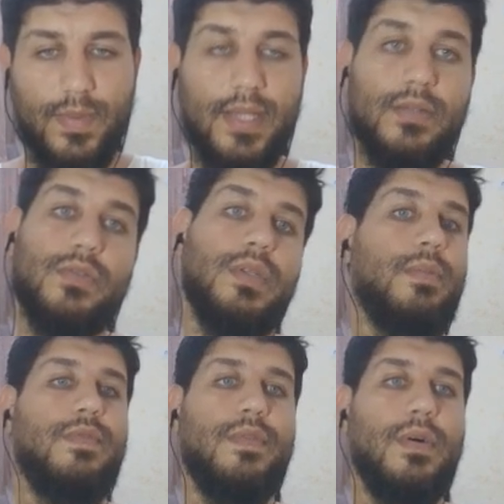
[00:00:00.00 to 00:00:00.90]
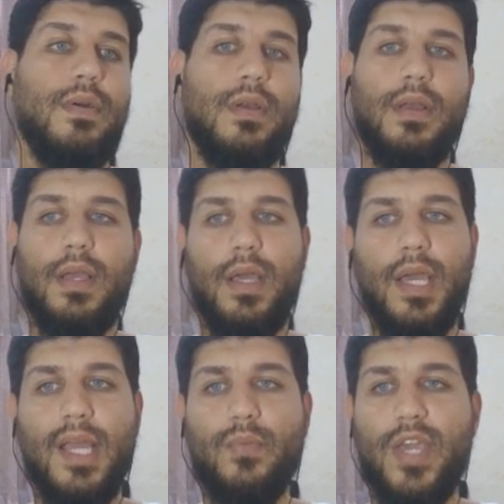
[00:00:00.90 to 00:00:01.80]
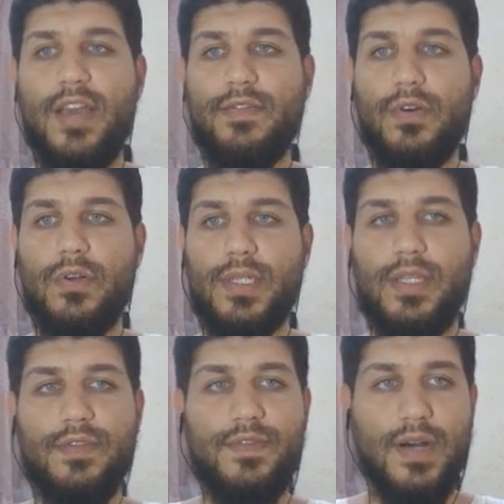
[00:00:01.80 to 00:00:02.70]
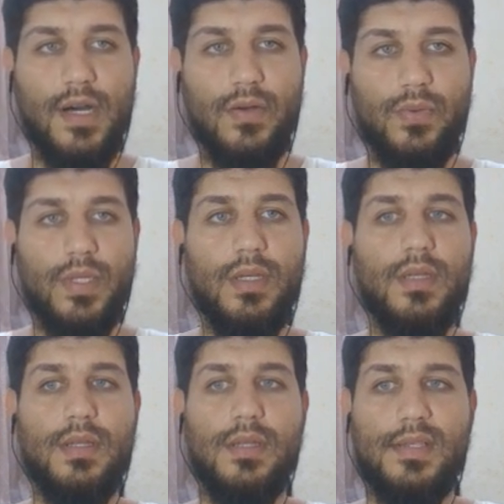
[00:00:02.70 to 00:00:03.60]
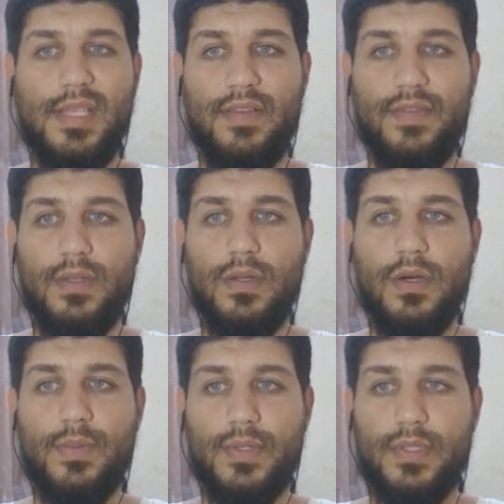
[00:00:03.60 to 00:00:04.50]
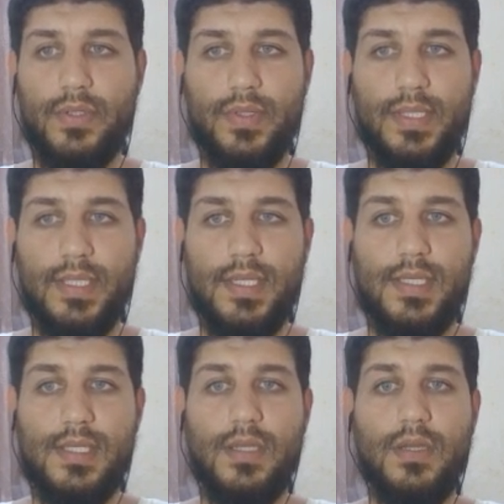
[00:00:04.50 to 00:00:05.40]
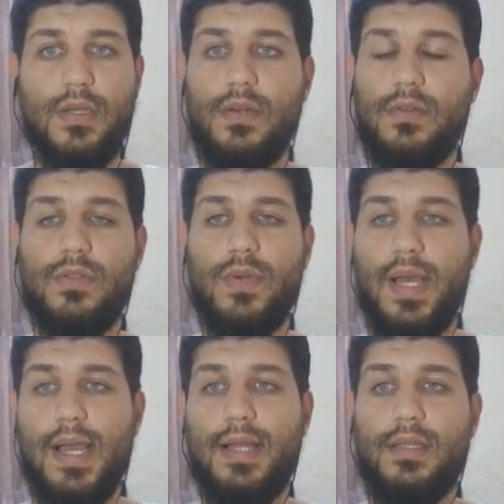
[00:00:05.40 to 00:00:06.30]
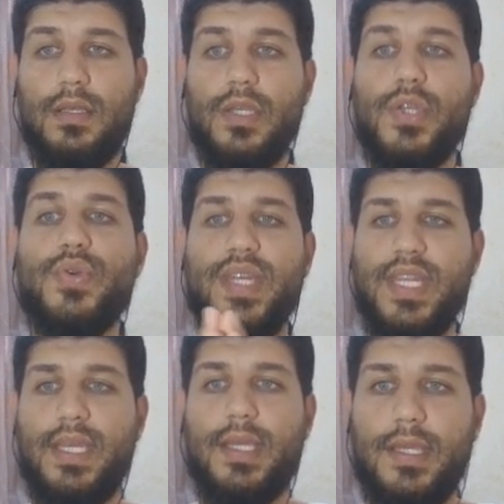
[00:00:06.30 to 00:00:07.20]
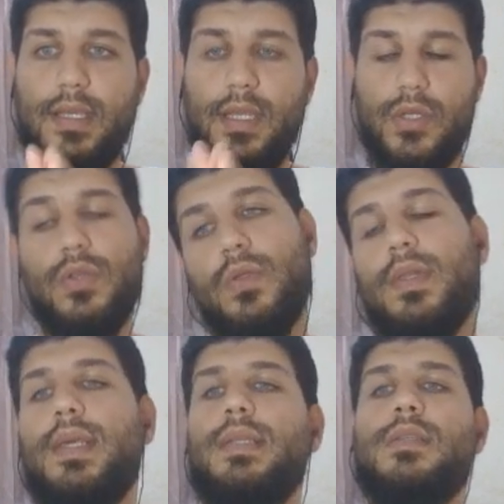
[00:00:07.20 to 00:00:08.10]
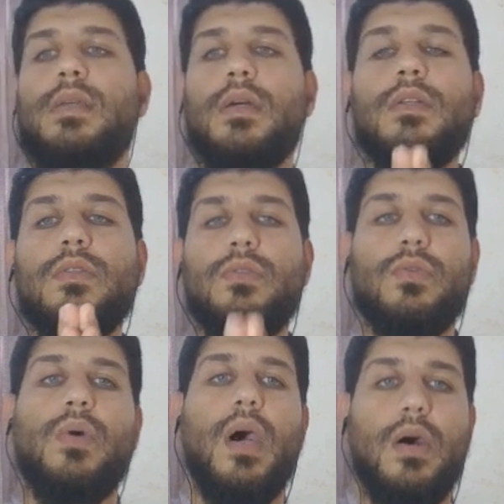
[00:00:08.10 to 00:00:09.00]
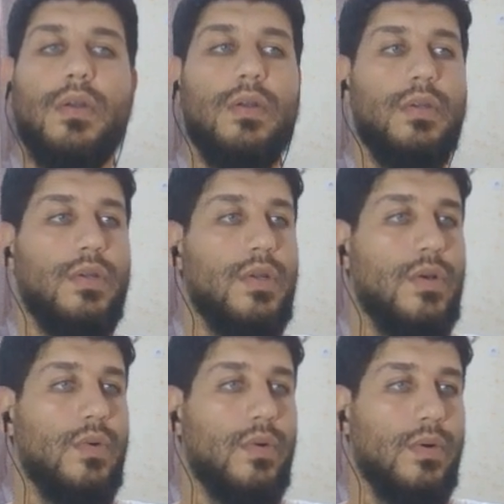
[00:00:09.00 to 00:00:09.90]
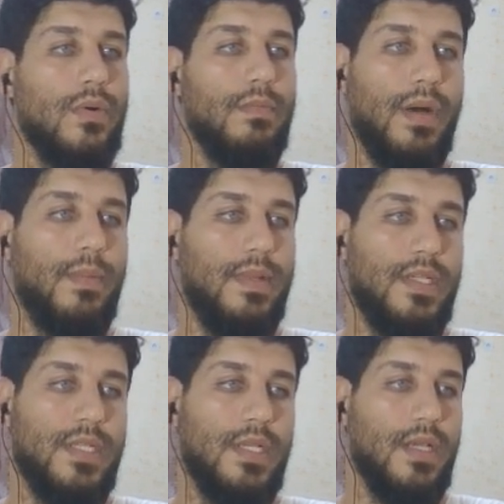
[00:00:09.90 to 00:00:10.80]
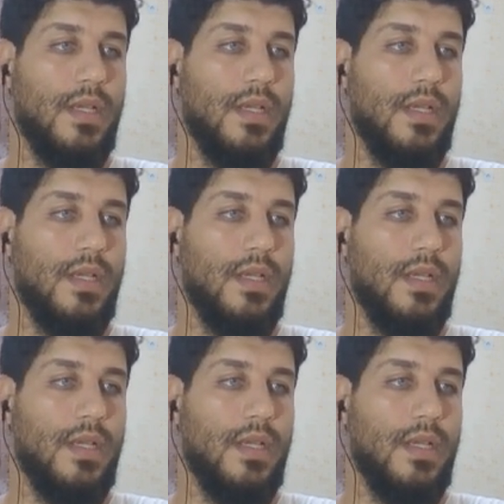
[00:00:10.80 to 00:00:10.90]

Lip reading: back to Screaming Frog, and we have already found 7 opportunities to add unique internal links to our new published